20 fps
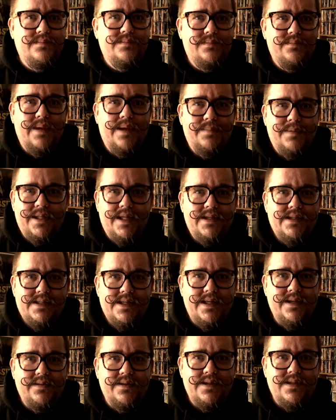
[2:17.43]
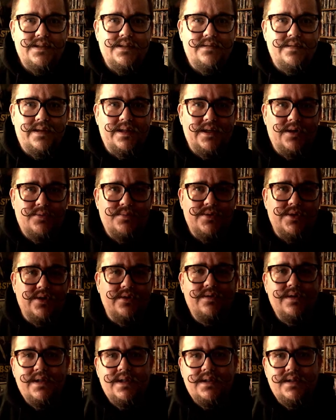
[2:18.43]
maybe they're seeing this, I hope
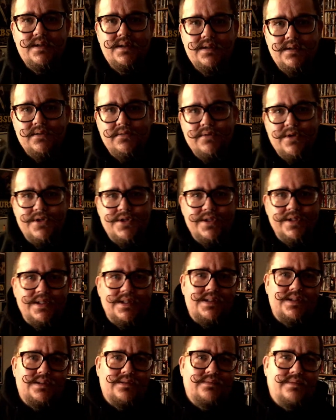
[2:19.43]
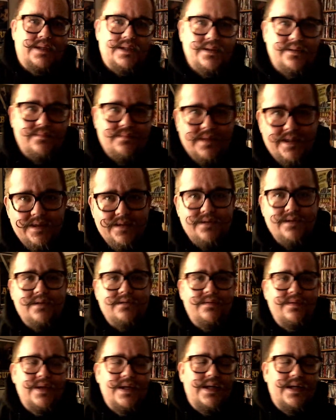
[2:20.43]
so, or watching this, I don't know.